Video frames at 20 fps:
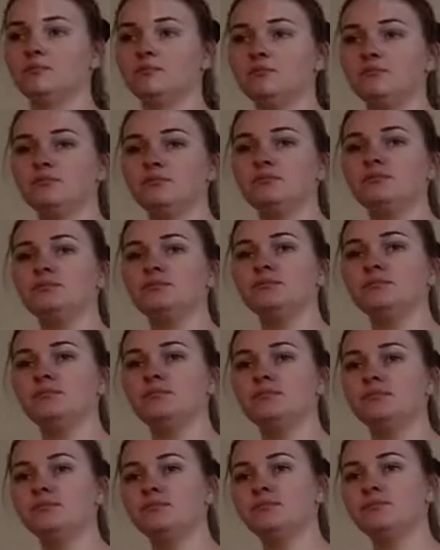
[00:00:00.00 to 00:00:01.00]

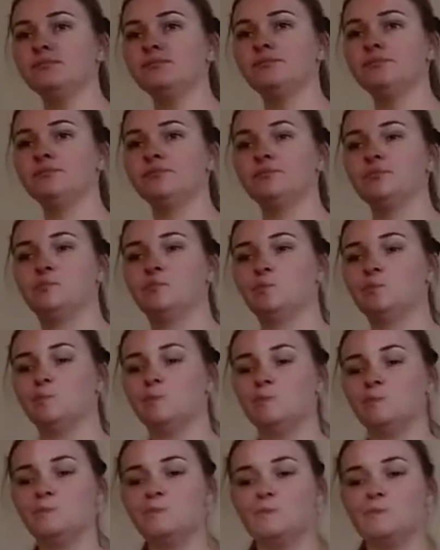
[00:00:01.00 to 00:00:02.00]

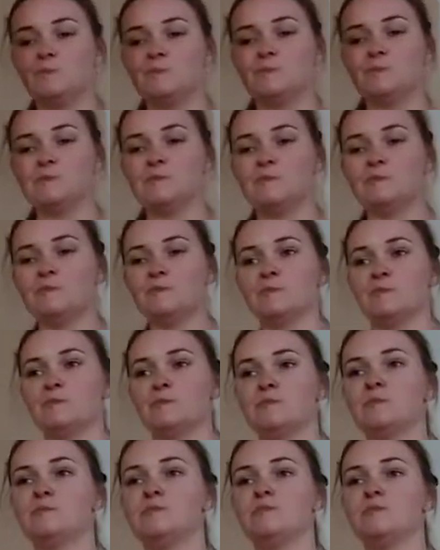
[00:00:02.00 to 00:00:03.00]

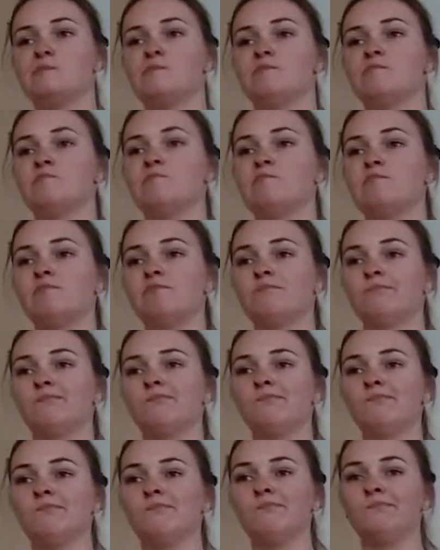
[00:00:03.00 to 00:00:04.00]

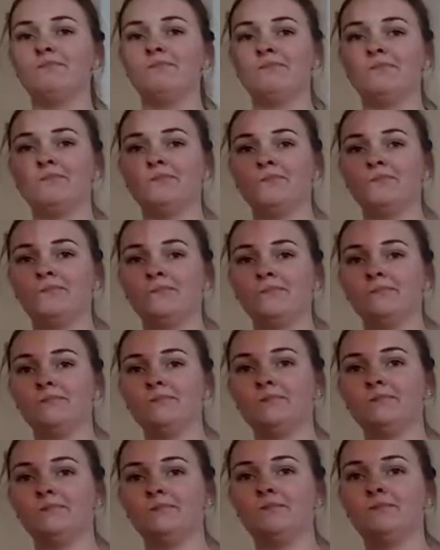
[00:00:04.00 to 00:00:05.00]

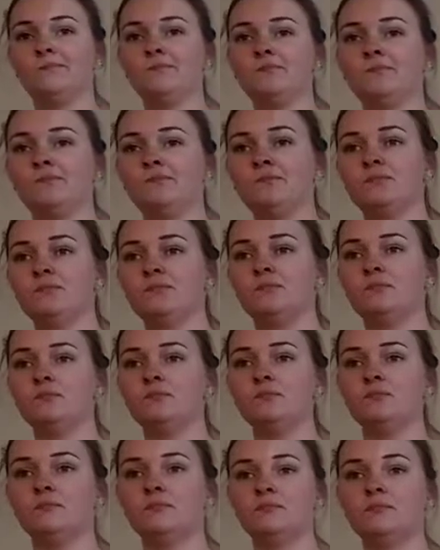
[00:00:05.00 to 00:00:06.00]

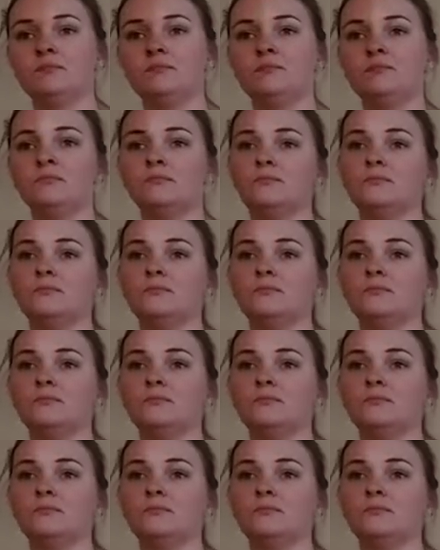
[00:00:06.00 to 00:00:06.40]
[no speech]